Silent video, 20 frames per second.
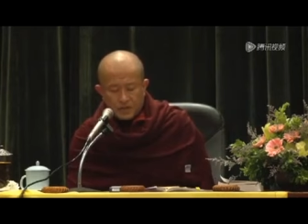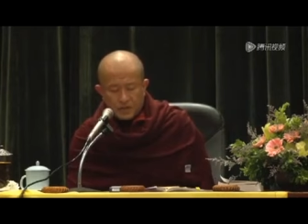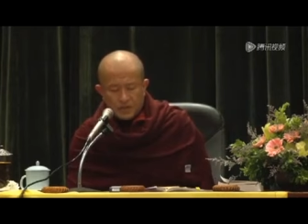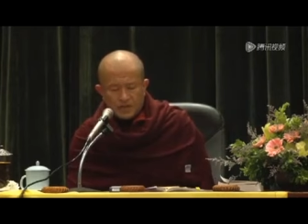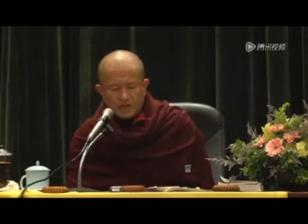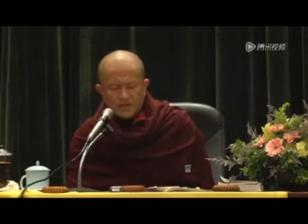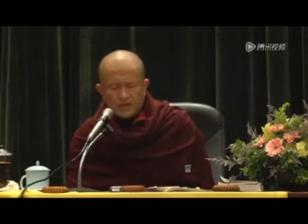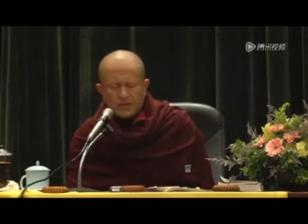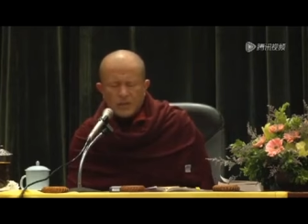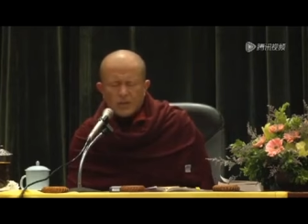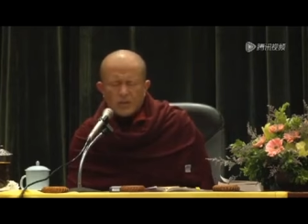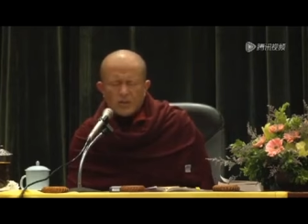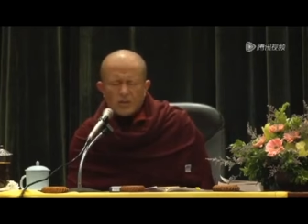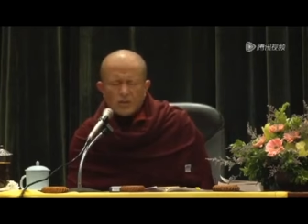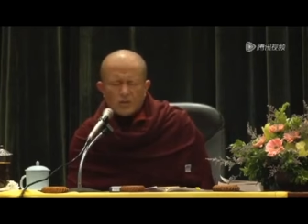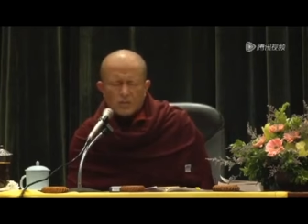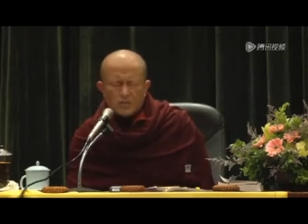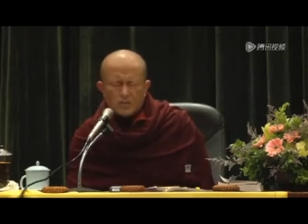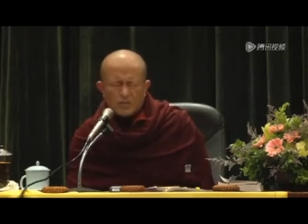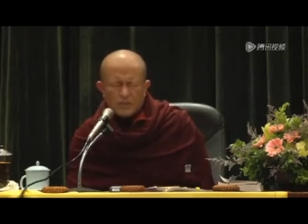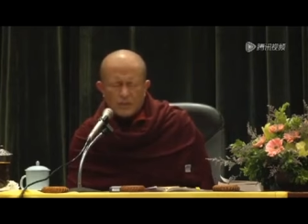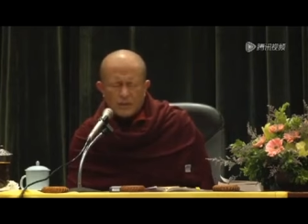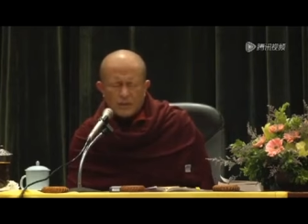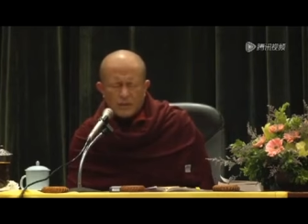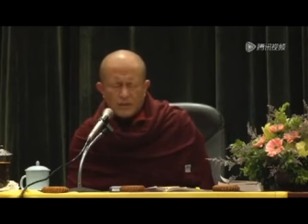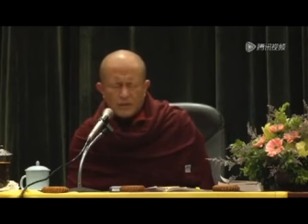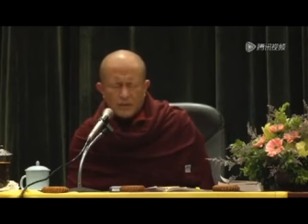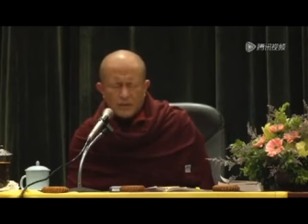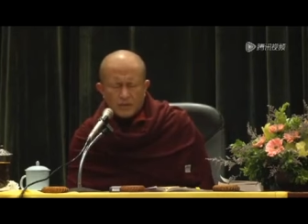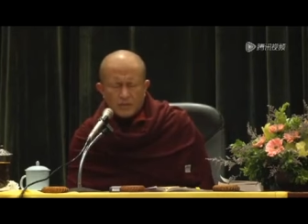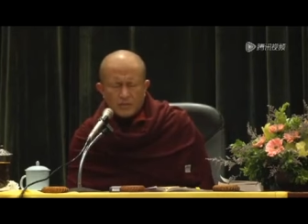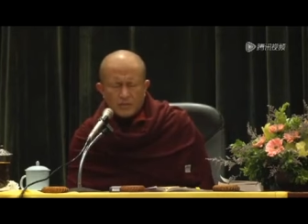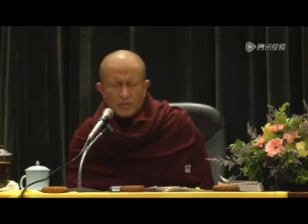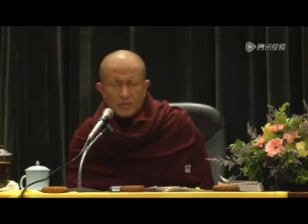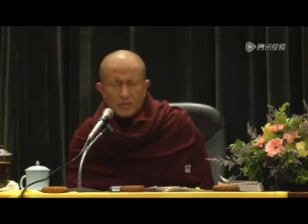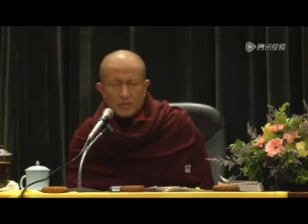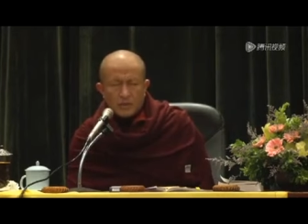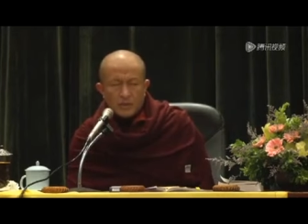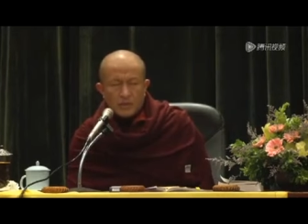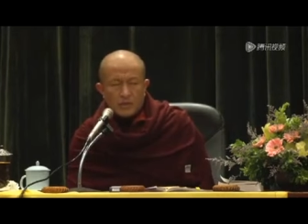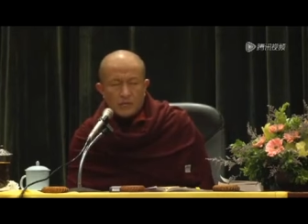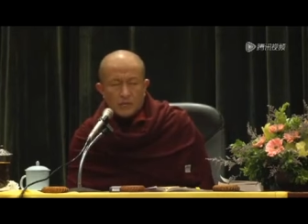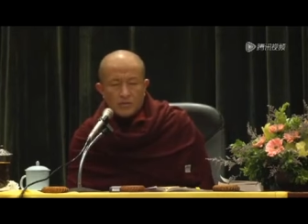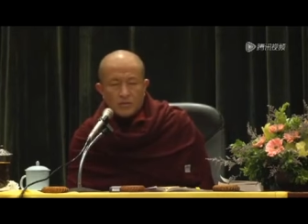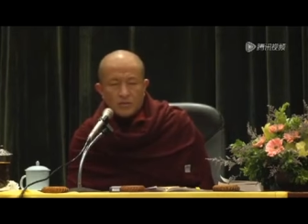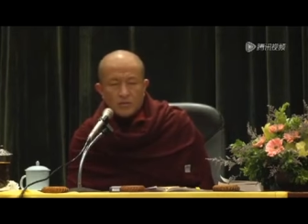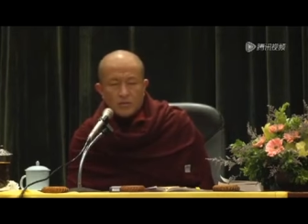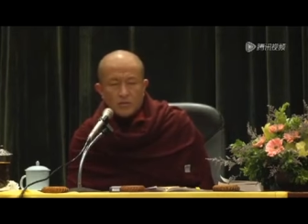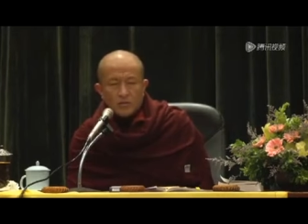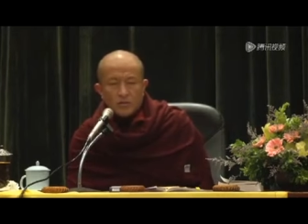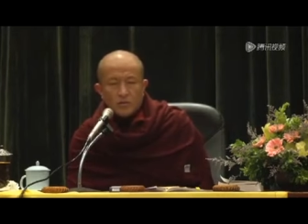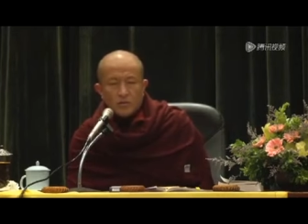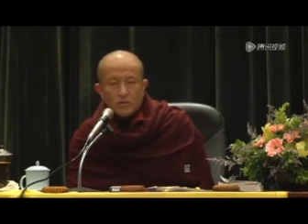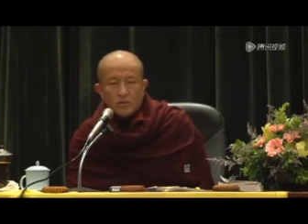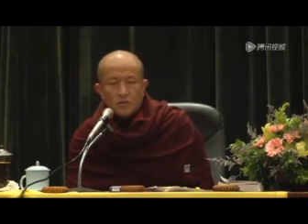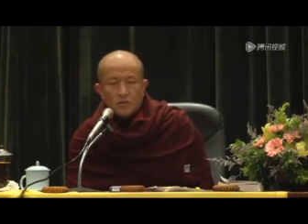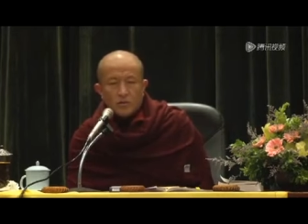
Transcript: in a very, very simple language.